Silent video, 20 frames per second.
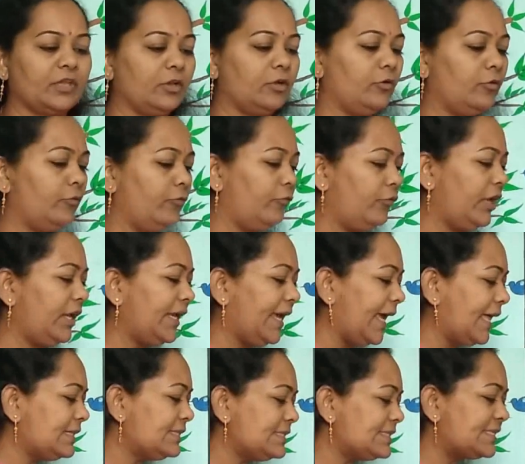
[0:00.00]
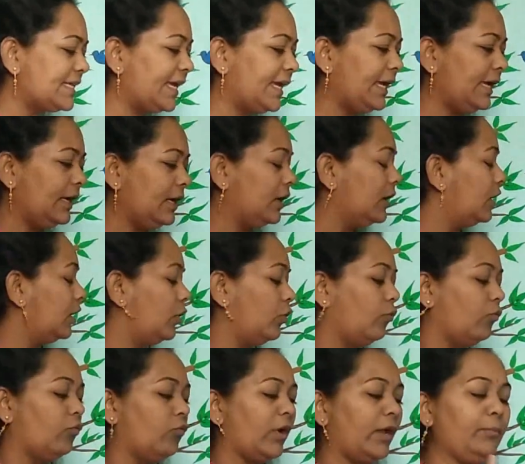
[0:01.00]
we can say
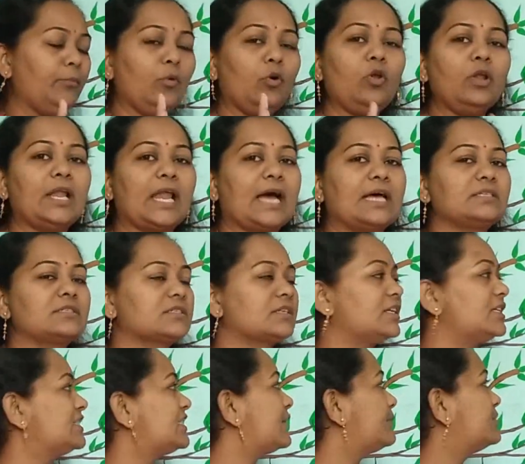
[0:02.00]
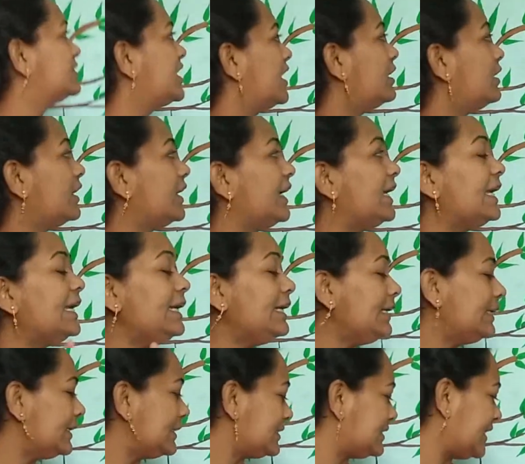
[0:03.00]
one more last concept, the
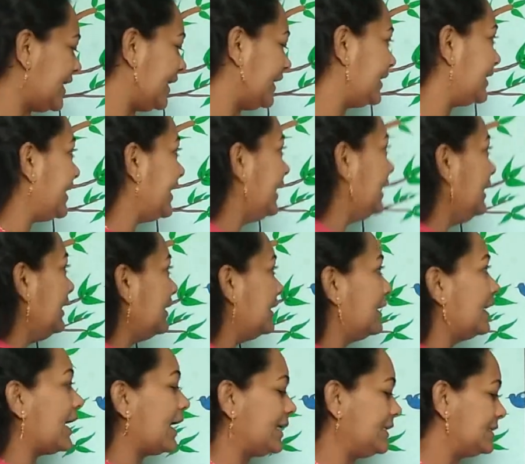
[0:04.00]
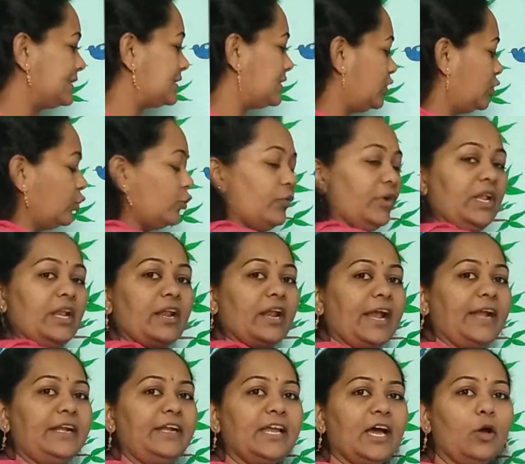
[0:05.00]
intersecting lines. You will write
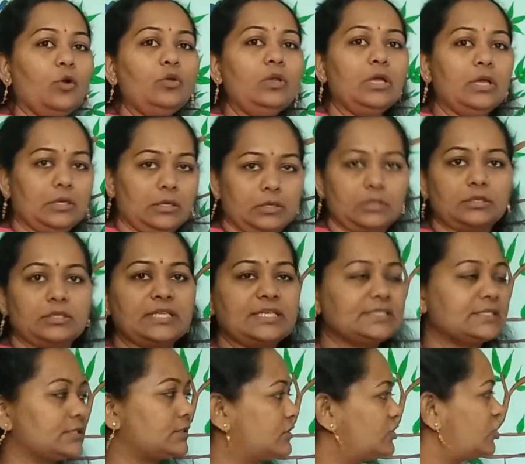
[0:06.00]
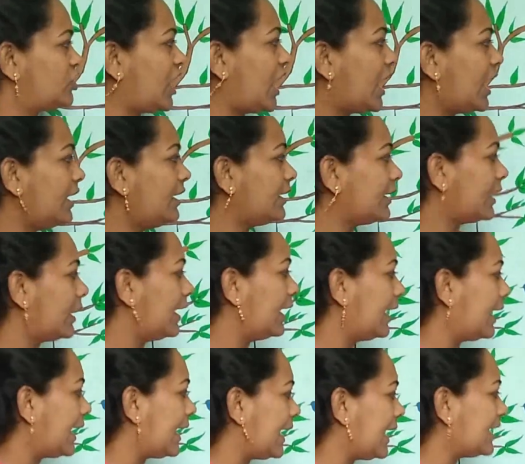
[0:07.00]
down this chart
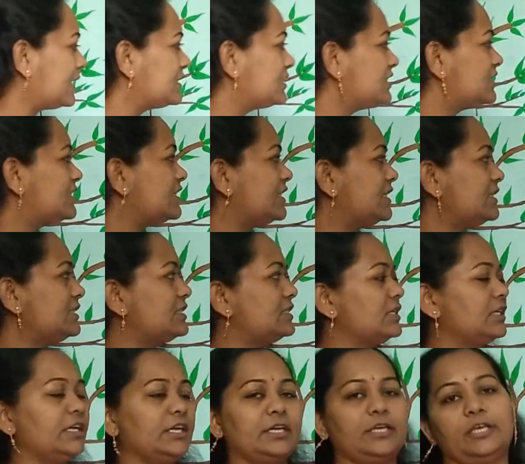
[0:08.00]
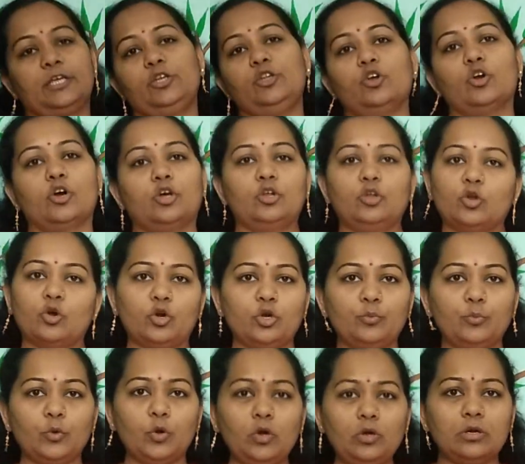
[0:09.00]
as it is in your
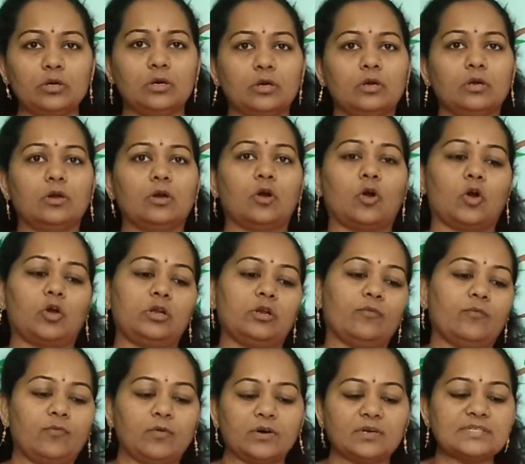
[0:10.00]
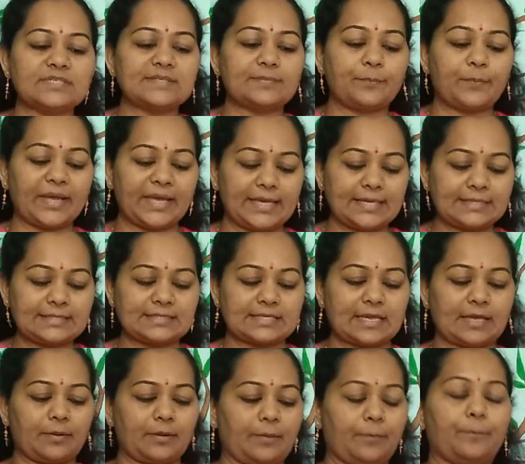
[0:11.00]
notebook on the first
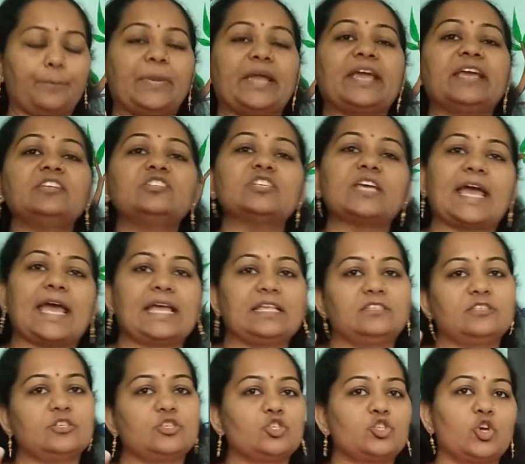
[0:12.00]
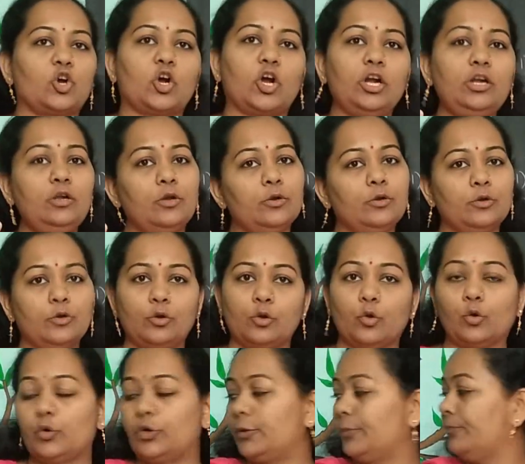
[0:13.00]
page as a short note.
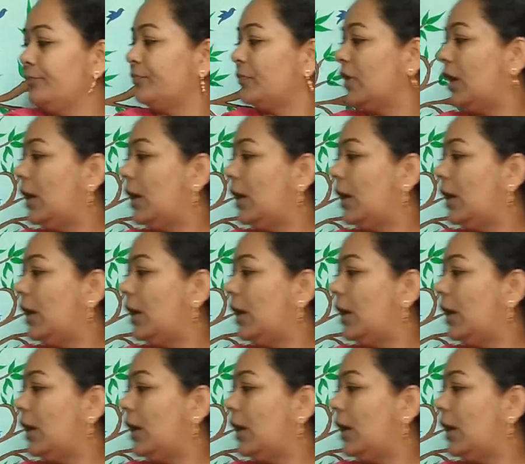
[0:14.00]
How